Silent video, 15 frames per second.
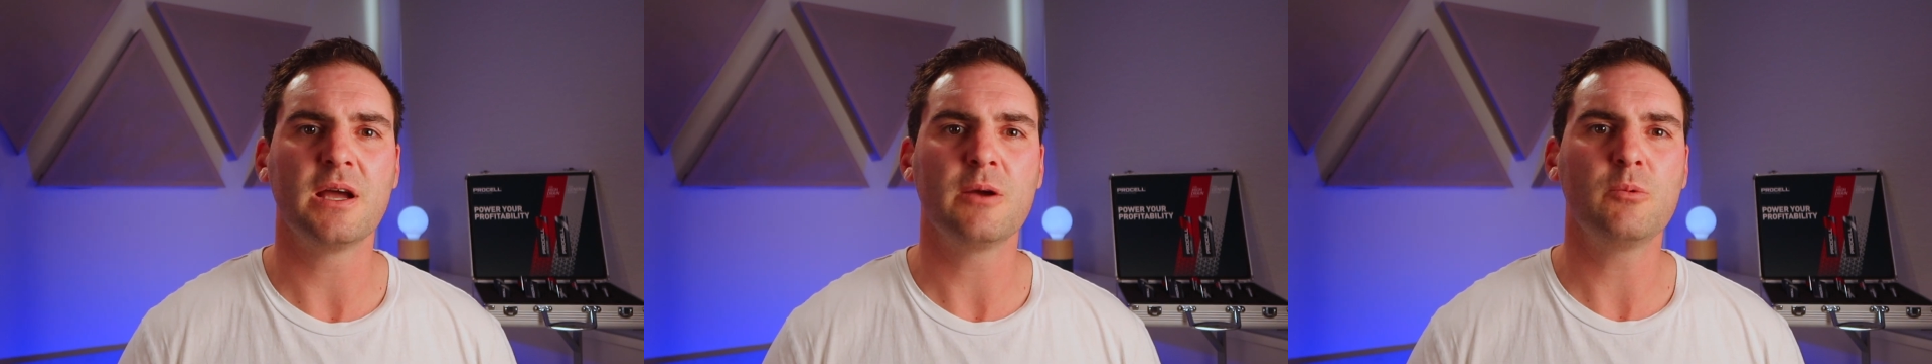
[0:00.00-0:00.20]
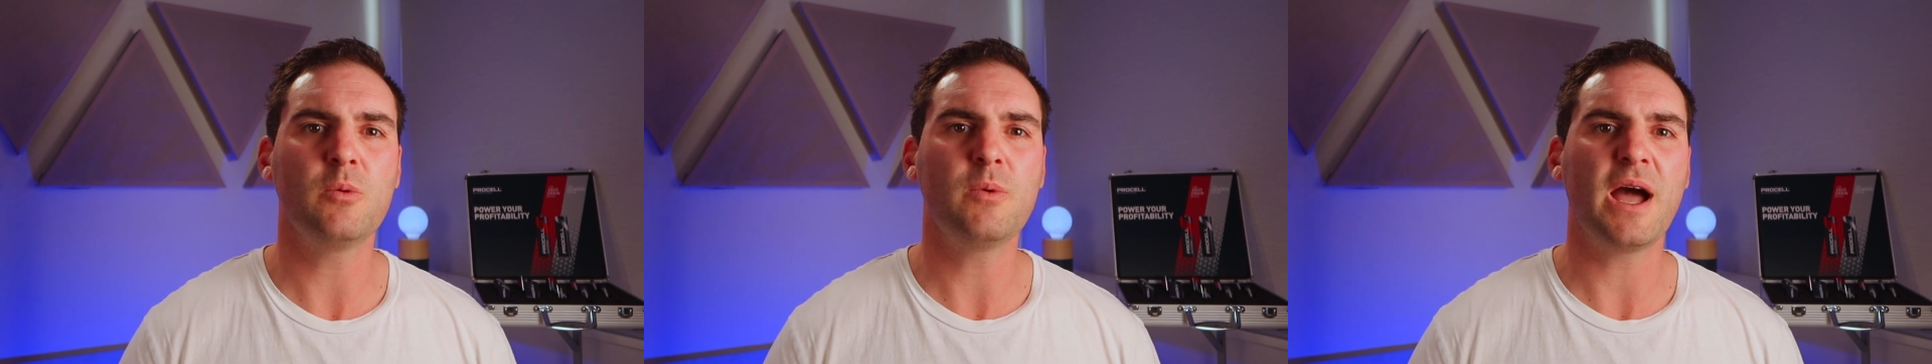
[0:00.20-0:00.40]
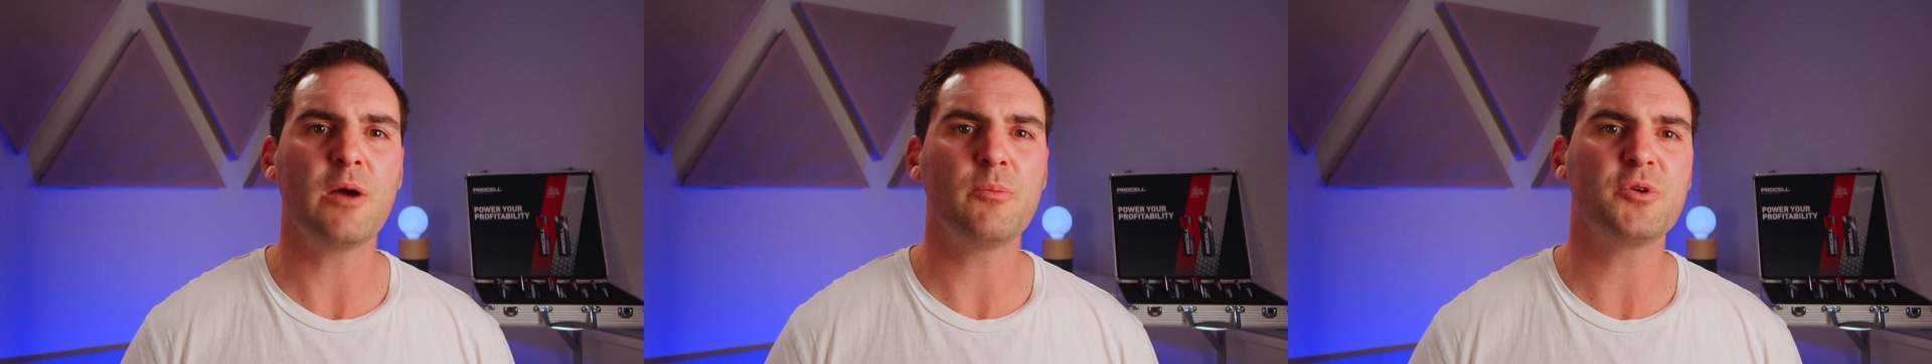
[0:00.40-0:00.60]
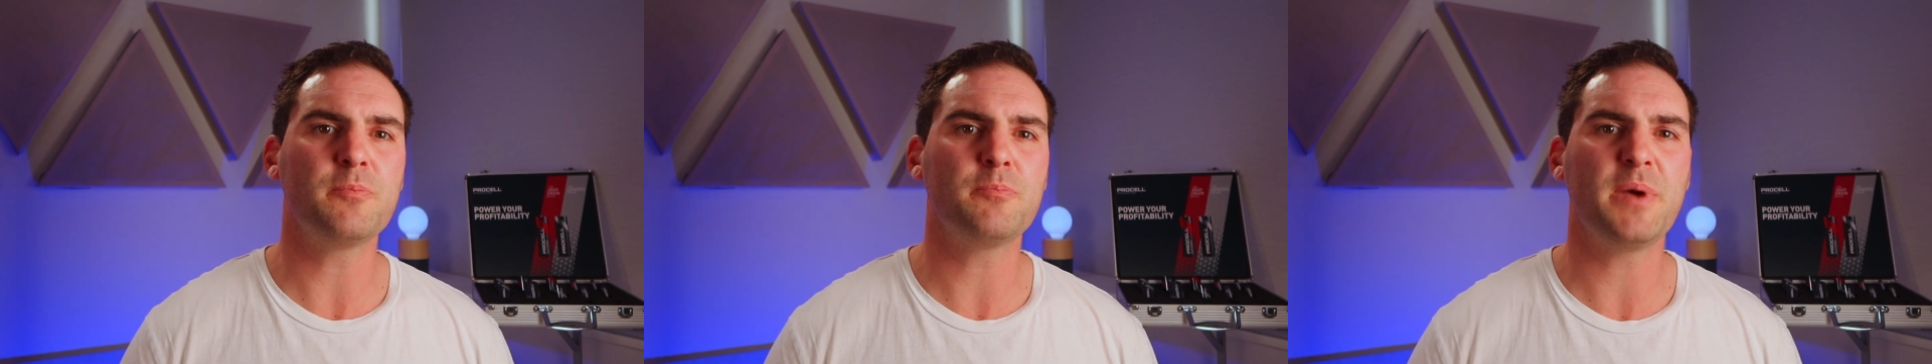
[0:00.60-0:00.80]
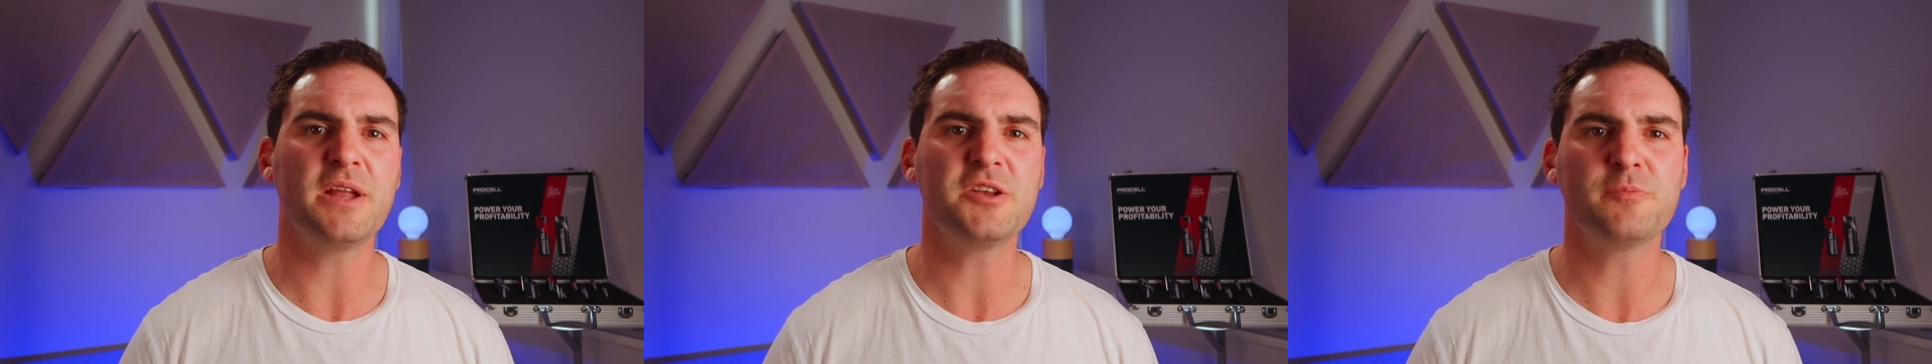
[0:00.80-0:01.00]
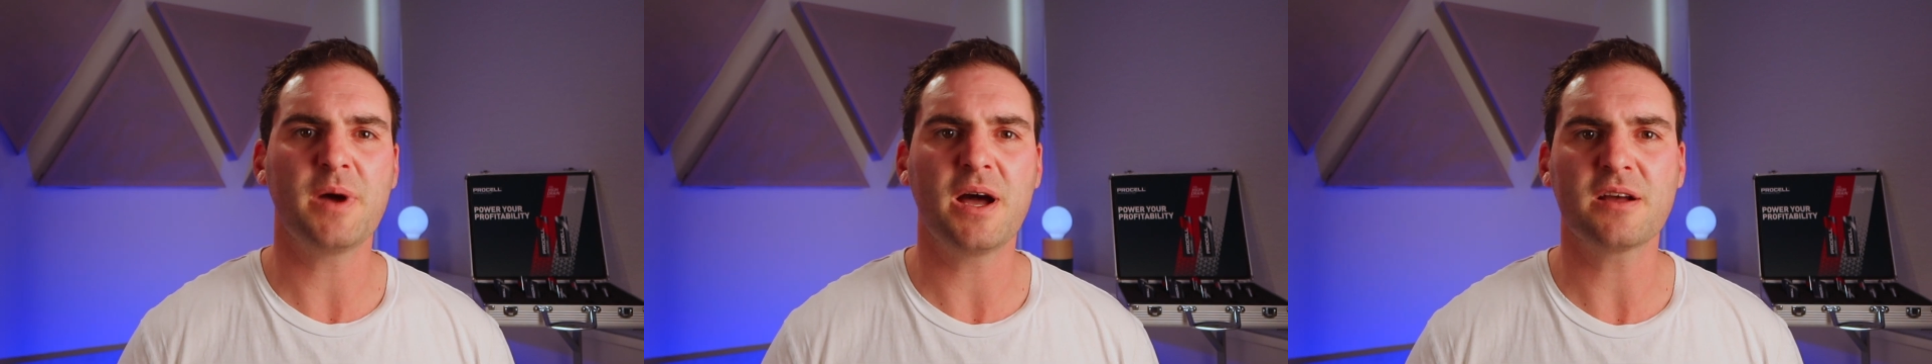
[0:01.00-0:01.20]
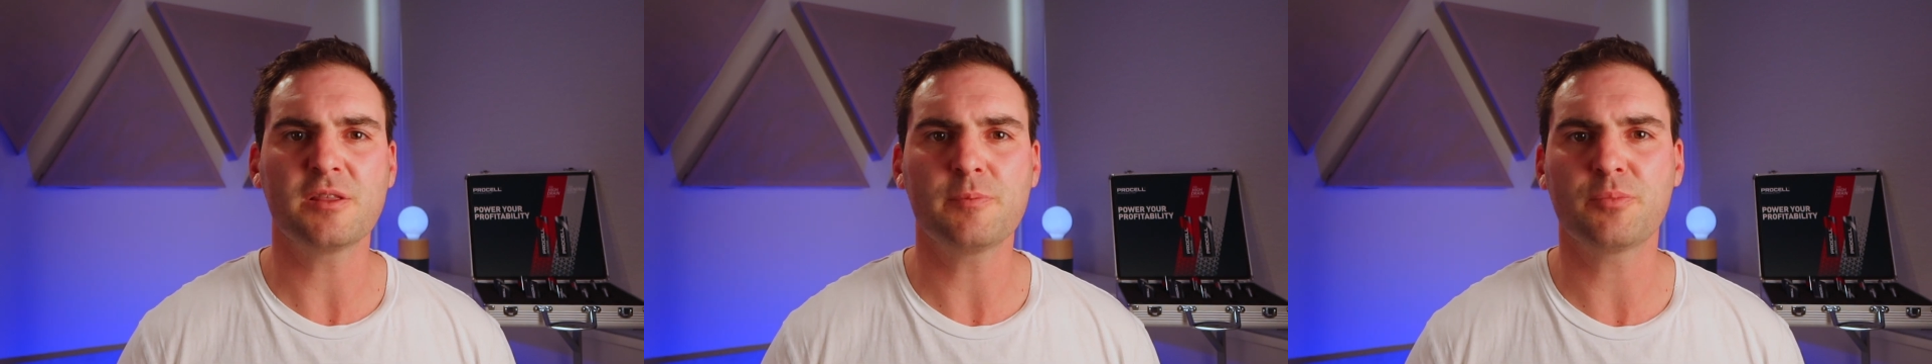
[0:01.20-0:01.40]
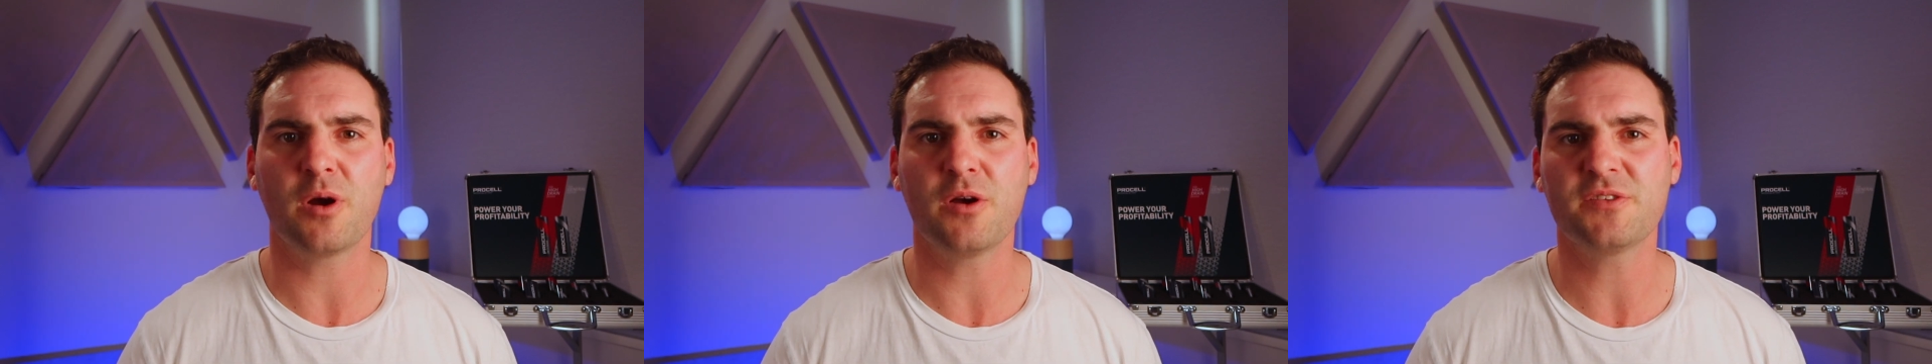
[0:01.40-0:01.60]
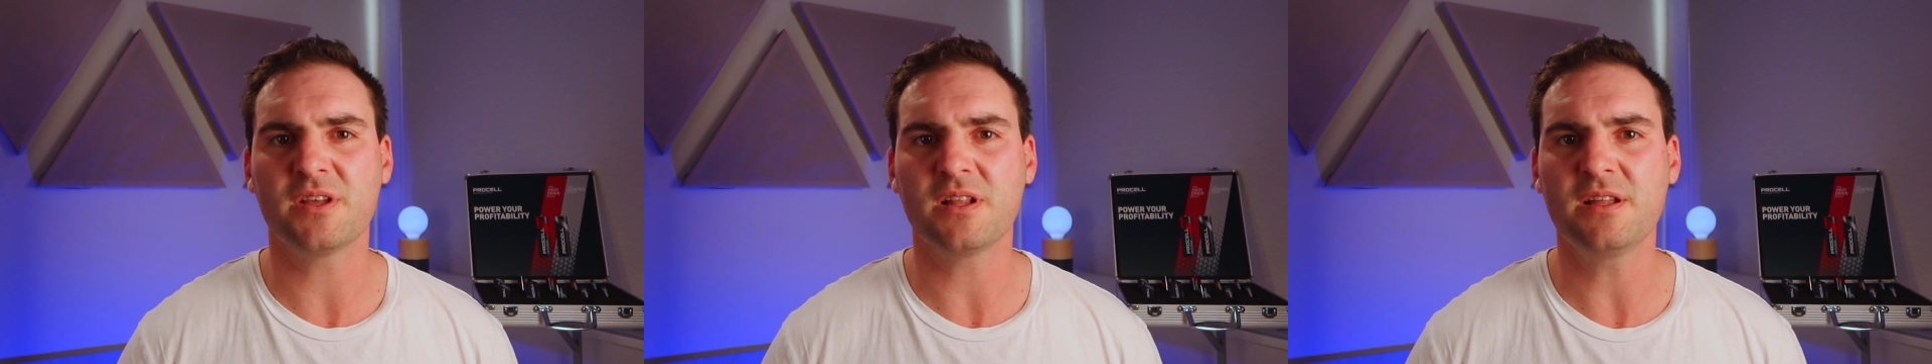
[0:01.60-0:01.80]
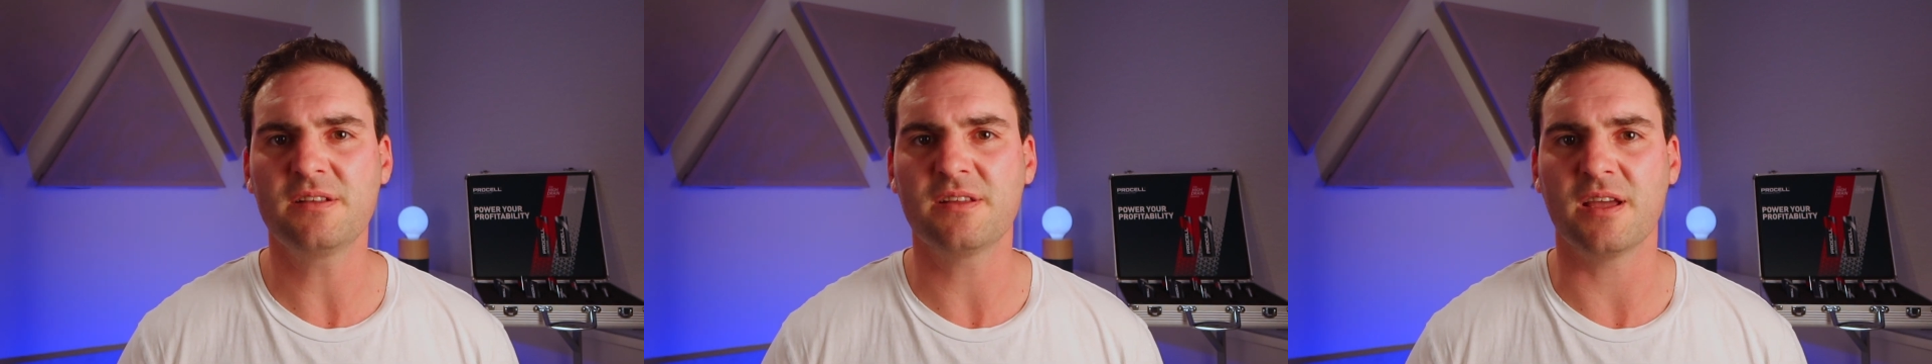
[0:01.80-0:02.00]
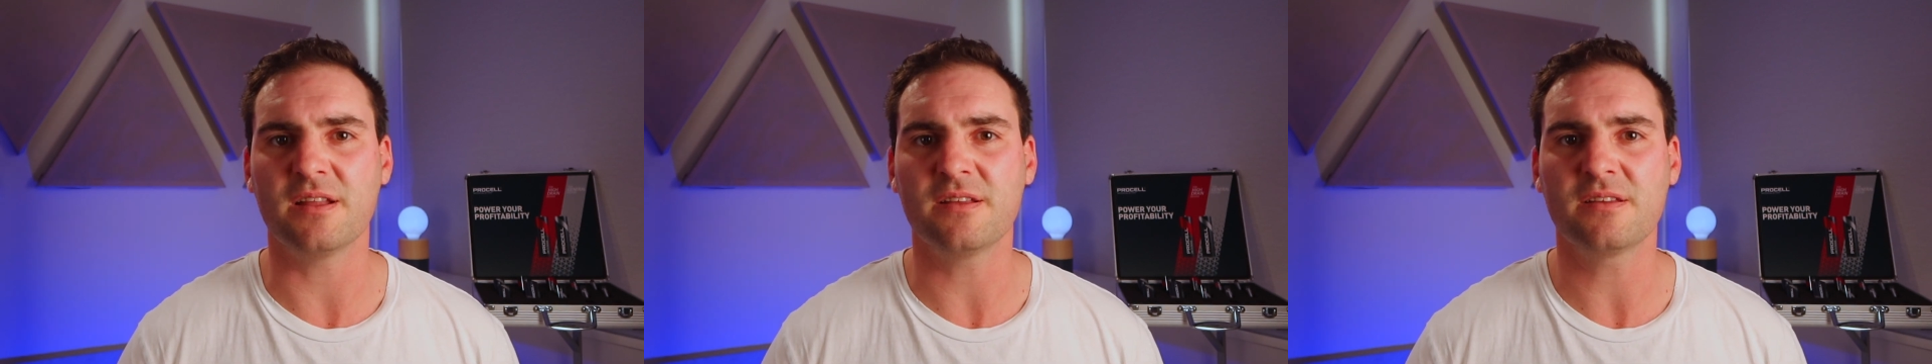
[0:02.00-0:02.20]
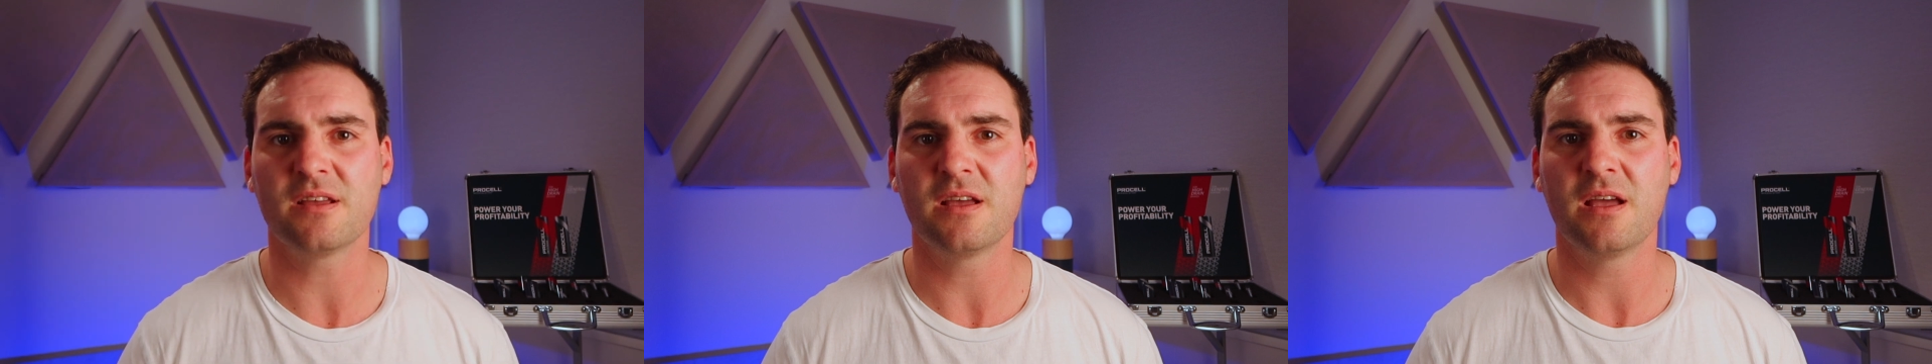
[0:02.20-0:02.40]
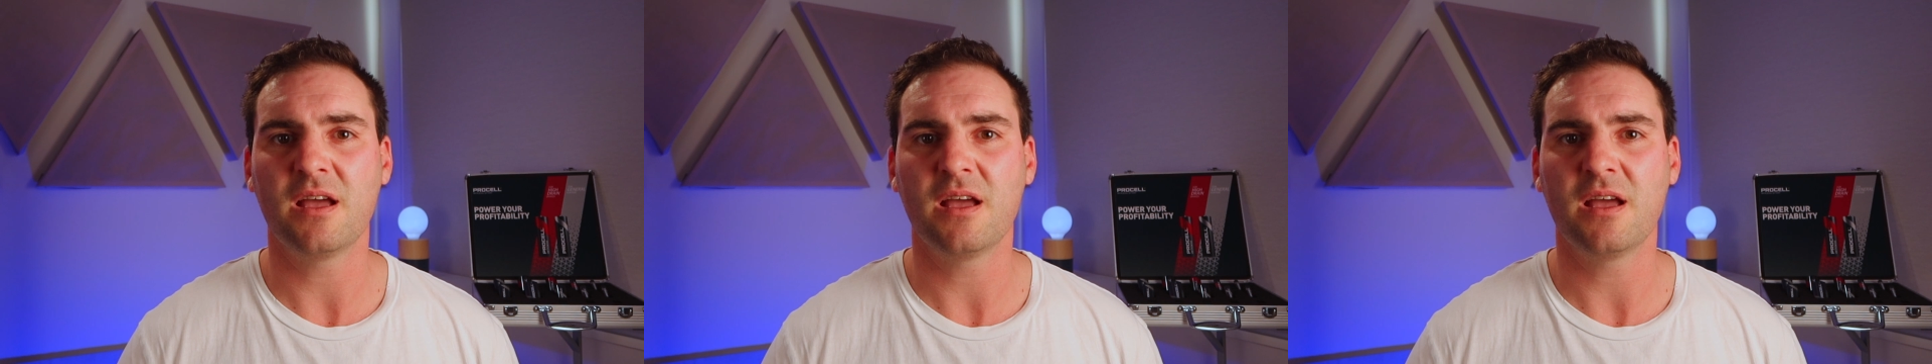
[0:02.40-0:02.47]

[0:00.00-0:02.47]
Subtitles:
we were able to benchmark the Procell Intense